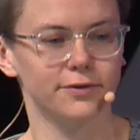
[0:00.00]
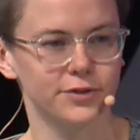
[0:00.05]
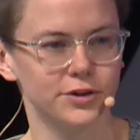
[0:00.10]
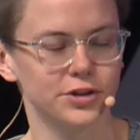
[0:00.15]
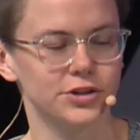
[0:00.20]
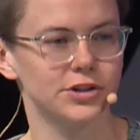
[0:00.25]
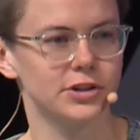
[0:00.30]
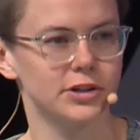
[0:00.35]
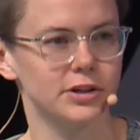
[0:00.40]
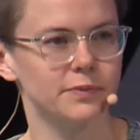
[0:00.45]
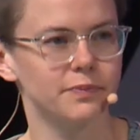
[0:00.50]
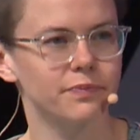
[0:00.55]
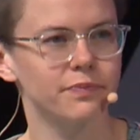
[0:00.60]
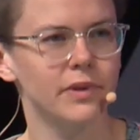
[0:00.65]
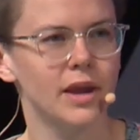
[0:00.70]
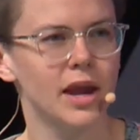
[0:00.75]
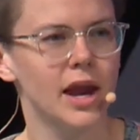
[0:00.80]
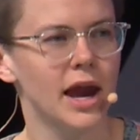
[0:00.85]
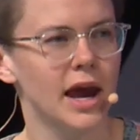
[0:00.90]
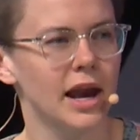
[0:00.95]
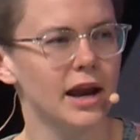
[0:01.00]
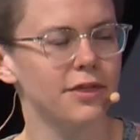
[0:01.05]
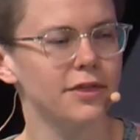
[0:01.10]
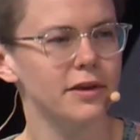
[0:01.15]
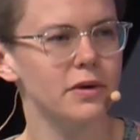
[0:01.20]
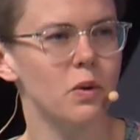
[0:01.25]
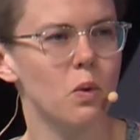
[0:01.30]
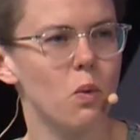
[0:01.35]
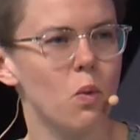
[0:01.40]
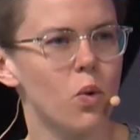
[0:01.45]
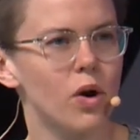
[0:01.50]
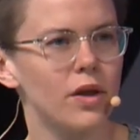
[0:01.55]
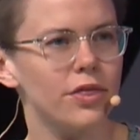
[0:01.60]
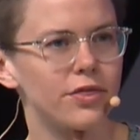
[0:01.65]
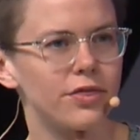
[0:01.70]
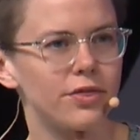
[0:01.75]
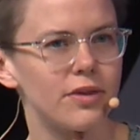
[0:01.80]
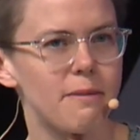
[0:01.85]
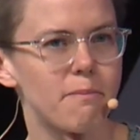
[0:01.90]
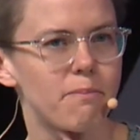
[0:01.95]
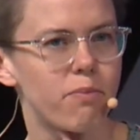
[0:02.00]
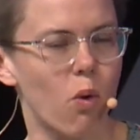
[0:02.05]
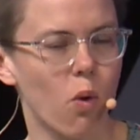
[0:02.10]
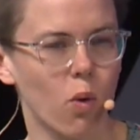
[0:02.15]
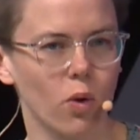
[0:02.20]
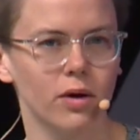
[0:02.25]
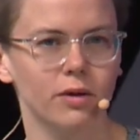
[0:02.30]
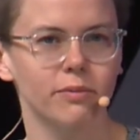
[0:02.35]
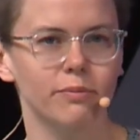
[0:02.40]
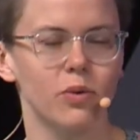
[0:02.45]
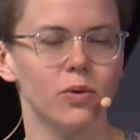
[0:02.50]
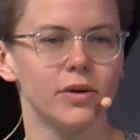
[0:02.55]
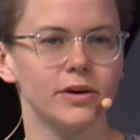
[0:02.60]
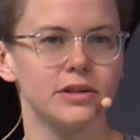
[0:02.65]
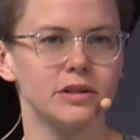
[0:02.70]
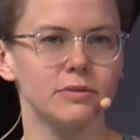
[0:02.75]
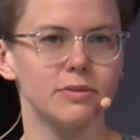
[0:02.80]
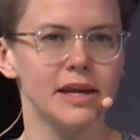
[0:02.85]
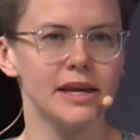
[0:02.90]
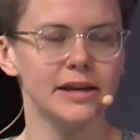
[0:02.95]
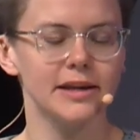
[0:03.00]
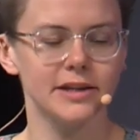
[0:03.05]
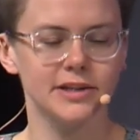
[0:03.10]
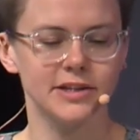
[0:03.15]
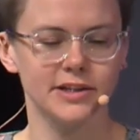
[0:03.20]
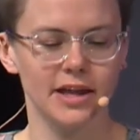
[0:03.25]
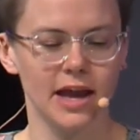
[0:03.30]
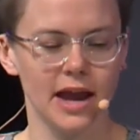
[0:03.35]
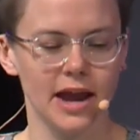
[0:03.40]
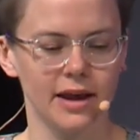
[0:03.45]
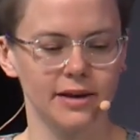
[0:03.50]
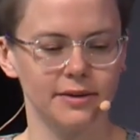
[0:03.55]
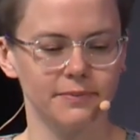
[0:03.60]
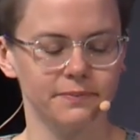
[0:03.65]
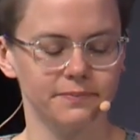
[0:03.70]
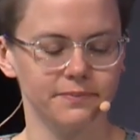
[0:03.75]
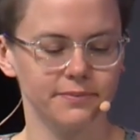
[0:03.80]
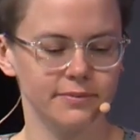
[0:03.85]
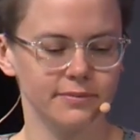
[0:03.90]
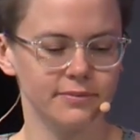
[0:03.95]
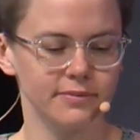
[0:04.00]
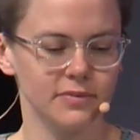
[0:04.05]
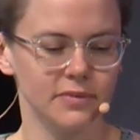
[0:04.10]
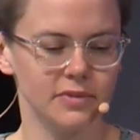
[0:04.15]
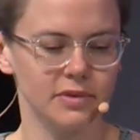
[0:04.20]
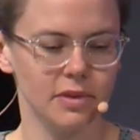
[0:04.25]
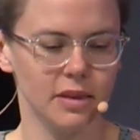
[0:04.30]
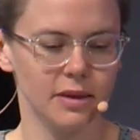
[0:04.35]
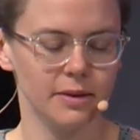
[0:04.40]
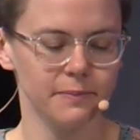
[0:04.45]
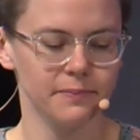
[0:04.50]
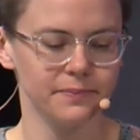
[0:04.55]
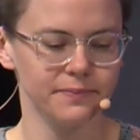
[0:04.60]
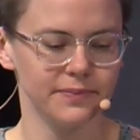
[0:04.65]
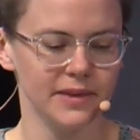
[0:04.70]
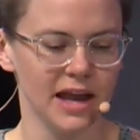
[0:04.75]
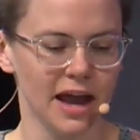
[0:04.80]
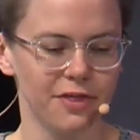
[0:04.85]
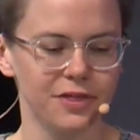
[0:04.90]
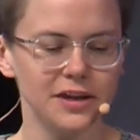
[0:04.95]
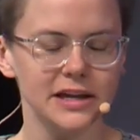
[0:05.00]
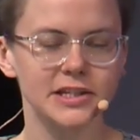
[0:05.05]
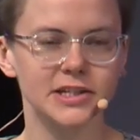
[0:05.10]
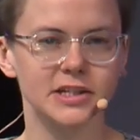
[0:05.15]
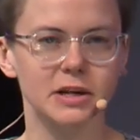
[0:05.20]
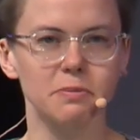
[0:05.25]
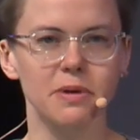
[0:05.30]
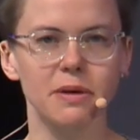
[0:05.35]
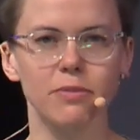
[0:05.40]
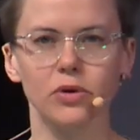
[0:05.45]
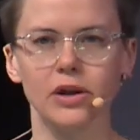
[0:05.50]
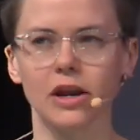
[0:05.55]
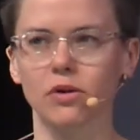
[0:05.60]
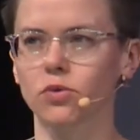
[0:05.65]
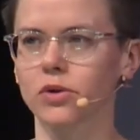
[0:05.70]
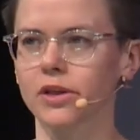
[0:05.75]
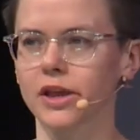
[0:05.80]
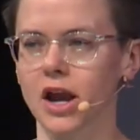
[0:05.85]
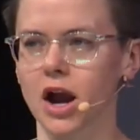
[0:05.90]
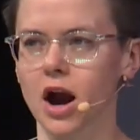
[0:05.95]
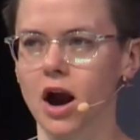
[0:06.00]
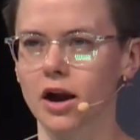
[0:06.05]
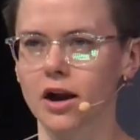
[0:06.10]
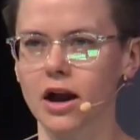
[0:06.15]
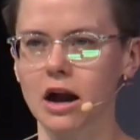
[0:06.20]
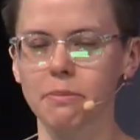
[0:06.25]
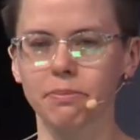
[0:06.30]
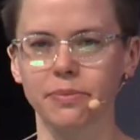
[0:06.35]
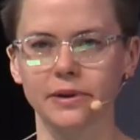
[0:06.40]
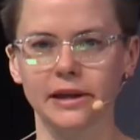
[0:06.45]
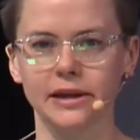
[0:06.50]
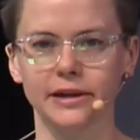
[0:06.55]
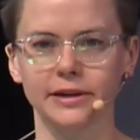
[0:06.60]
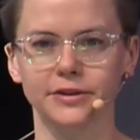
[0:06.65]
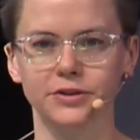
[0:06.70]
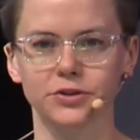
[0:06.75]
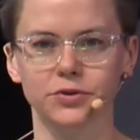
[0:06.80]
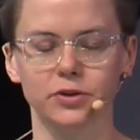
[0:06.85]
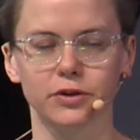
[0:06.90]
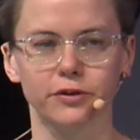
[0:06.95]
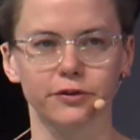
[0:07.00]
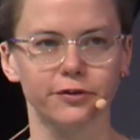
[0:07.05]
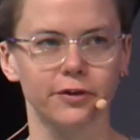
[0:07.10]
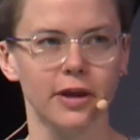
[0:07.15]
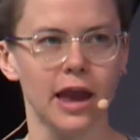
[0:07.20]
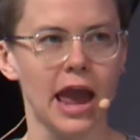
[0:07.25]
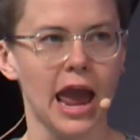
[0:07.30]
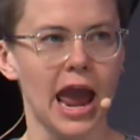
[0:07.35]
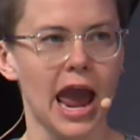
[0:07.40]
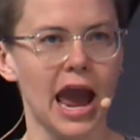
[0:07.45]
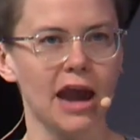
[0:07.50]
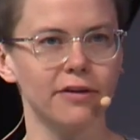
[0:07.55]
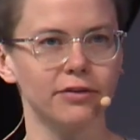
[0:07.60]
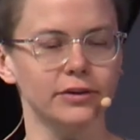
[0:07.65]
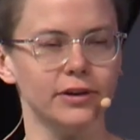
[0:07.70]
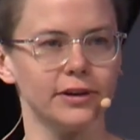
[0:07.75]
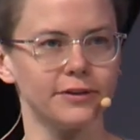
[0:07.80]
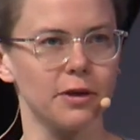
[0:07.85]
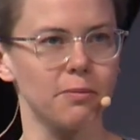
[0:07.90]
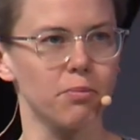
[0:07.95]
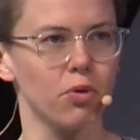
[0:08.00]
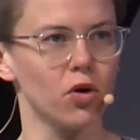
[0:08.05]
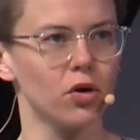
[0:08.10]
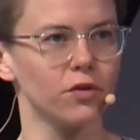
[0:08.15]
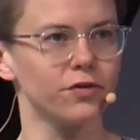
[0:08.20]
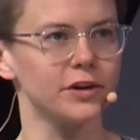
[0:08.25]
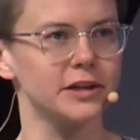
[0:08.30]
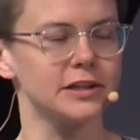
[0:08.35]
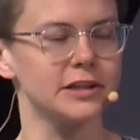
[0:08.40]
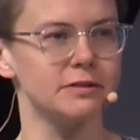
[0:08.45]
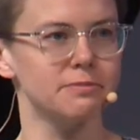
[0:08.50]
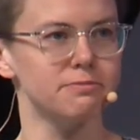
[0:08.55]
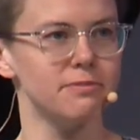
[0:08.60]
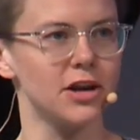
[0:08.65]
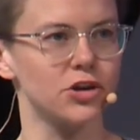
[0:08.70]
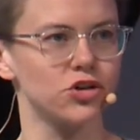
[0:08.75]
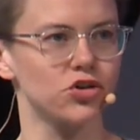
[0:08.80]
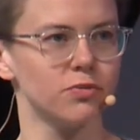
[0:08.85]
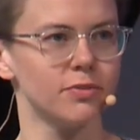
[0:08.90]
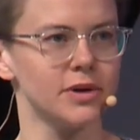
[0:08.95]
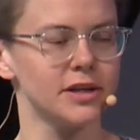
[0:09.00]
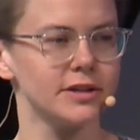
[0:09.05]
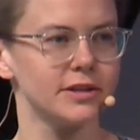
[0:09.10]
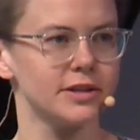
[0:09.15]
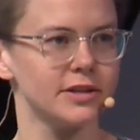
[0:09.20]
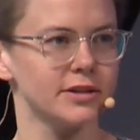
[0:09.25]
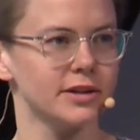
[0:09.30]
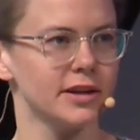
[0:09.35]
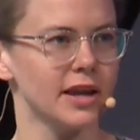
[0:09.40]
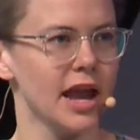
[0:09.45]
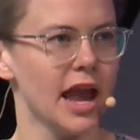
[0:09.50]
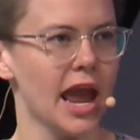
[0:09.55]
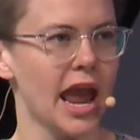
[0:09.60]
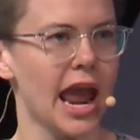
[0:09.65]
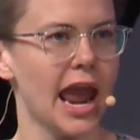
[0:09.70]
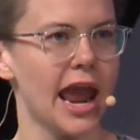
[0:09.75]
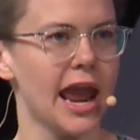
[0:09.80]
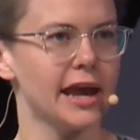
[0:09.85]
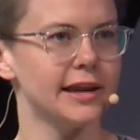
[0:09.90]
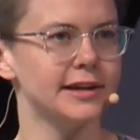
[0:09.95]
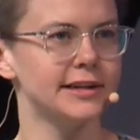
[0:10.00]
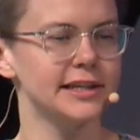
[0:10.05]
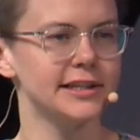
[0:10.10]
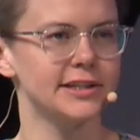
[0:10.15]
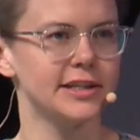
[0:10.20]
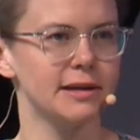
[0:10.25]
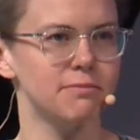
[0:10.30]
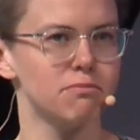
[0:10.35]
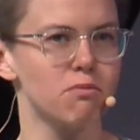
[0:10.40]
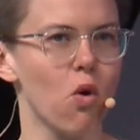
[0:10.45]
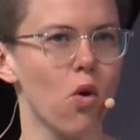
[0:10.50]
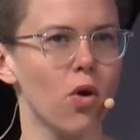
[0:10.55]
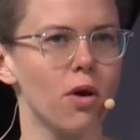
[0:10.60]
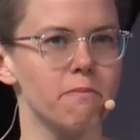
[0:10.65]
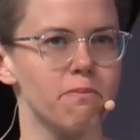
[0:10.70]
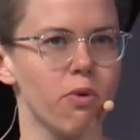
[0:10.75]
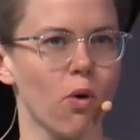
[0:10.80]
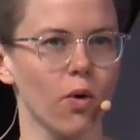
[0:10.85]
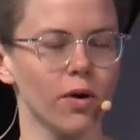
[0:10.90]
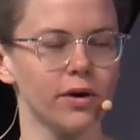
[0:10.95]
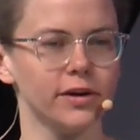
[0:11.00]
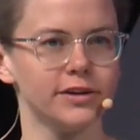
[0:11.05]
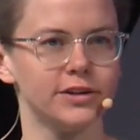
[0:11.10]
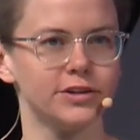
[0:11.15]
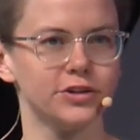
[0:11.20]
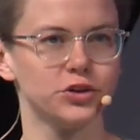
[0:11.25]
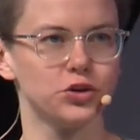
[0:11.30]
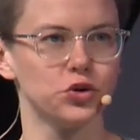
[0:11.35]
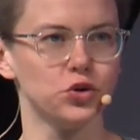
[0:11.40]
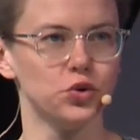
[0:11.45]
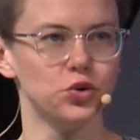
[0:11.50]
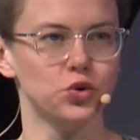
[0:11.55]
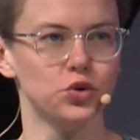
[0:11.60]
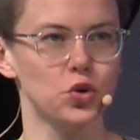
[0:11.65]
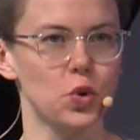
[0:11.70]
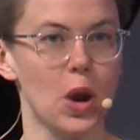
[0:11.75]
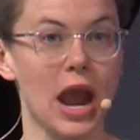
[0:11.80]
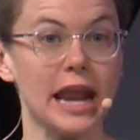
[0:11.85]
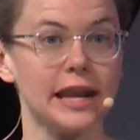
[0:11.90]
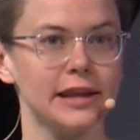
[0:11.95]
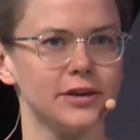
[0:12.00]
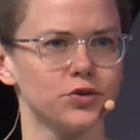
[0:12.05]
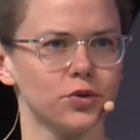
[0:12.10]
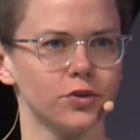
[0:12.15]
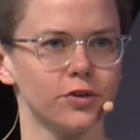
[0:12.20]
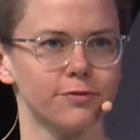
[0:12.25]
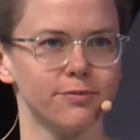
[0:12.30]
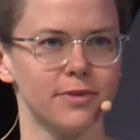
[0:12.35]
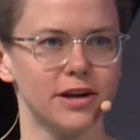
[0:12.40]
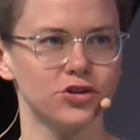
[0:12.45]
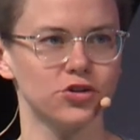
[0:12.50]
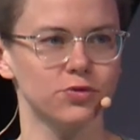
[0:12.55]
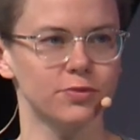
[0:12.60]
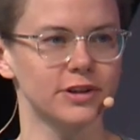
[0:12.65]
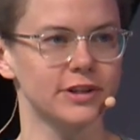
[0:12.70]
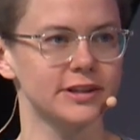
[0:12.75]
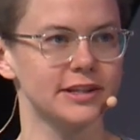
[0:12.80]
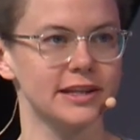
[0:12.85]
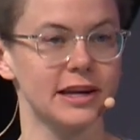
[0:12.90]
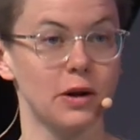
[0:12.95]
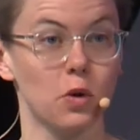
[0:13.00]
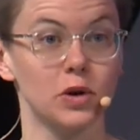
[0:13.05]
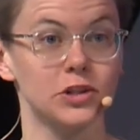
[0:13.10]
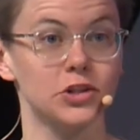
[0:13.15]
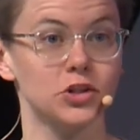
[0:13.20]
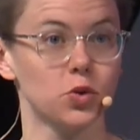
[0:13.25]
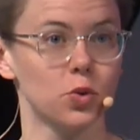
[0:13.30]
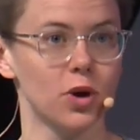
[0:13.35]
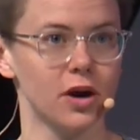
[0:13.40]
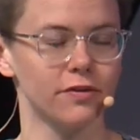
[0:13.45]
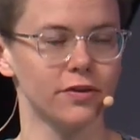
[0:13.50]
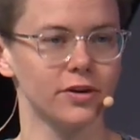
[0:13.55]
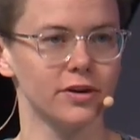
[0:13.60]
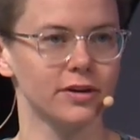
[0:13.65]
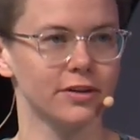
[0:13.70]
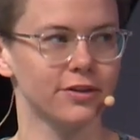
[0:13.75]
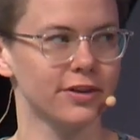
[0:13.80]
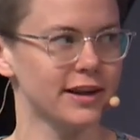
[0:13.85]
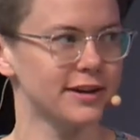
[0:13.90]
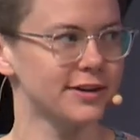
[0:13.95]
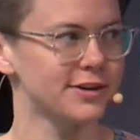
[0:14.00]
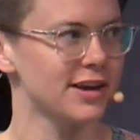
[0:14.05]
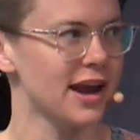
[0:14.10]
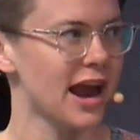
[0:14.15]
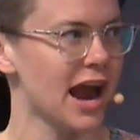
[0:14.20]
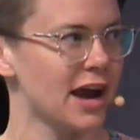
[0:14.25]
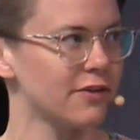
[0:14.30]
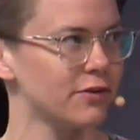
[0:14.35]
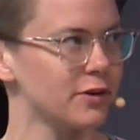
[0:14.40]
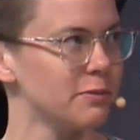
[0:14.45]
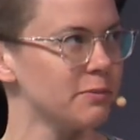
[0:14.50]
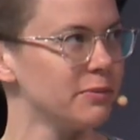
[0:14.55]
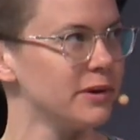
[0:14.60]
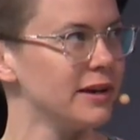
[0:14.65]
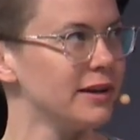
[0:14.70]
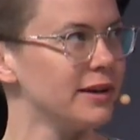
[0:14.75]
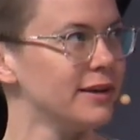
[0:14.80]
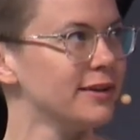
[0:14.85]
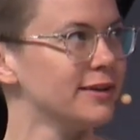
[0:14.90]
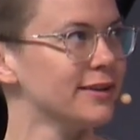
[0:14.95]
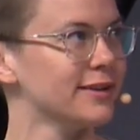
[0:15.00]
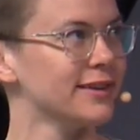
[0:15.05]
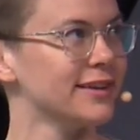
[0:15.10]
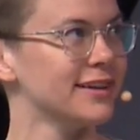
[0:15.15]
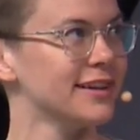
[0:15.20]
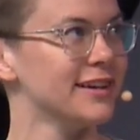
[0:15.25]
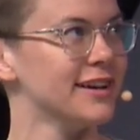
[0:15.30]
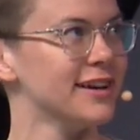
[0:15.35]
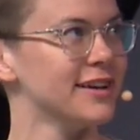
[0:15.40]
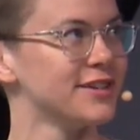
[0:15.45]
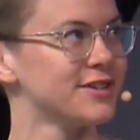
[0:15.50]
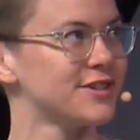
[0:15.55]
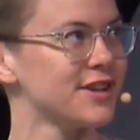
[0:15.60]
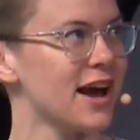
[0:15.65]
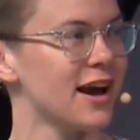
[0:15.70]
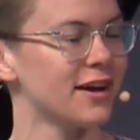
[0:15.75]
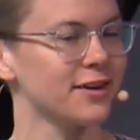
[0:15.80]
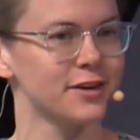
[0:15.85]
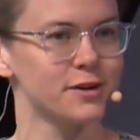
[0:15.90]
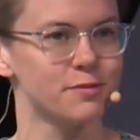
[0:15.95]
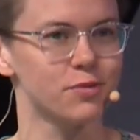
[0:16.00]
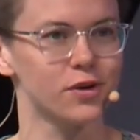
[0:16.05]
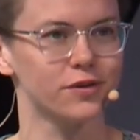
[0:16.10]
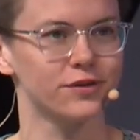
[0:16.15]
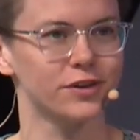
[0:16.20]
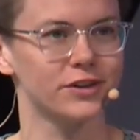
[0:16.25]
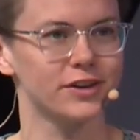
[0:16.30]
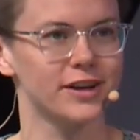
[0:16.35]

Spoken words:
sure. I think one important point to make is that I think some people get really hung up in sort of having the perfect measurement, and it's more important to do any sort of measurement whatsoever than to have it be exactly perfectly